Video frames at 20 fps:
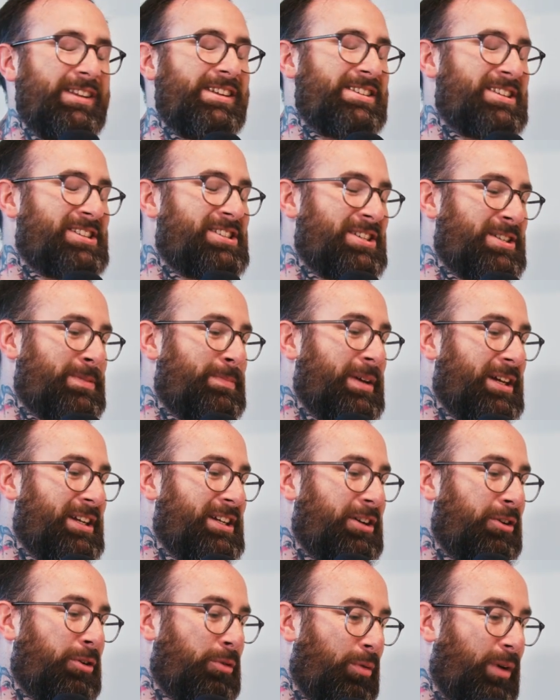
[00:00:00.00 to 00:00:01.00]
this just be
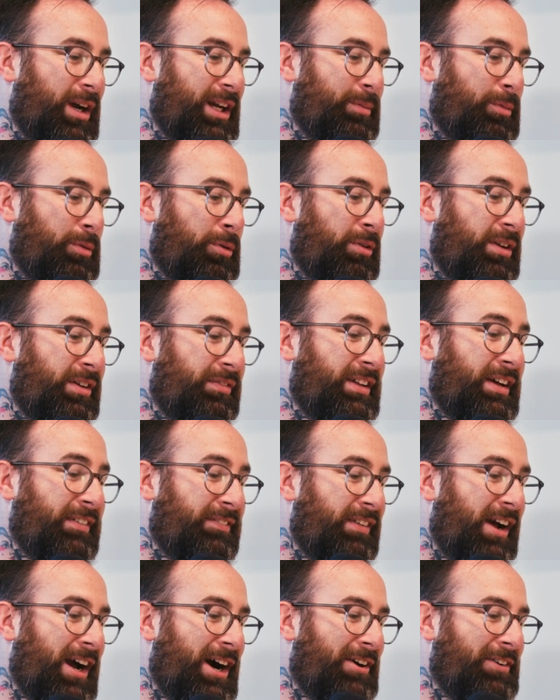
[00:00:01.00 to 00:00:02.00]
incredible if they
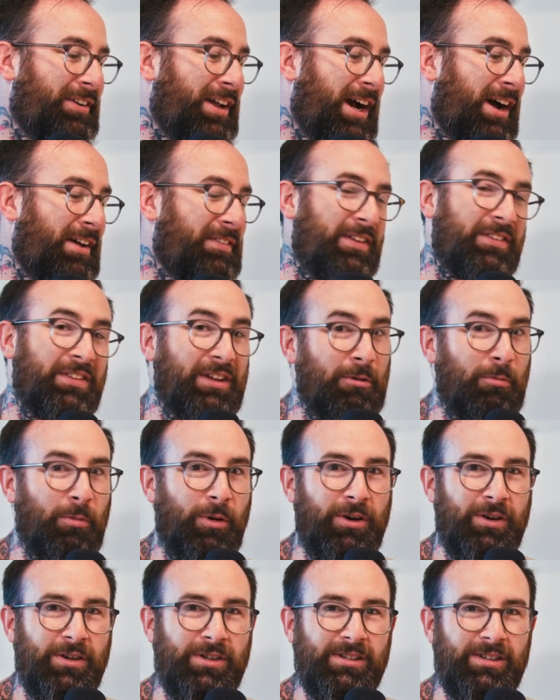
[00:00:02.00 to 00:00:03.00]
found out that they
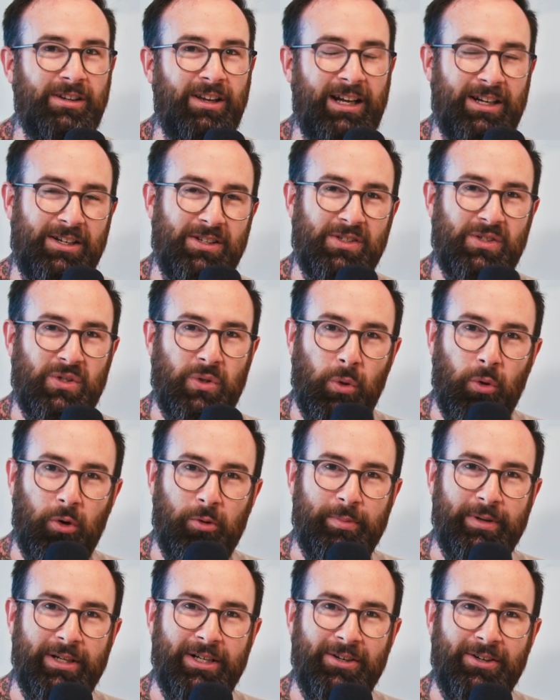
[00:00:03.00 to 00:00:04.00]
weren't like a
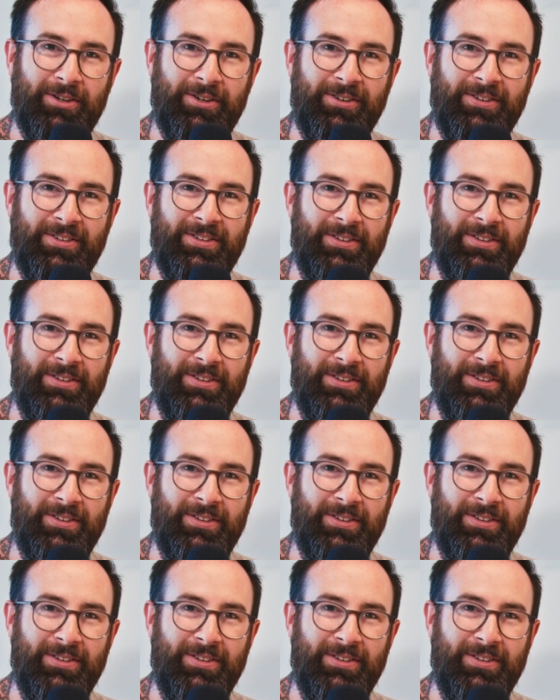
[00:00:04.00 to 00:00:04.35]
Scorpio?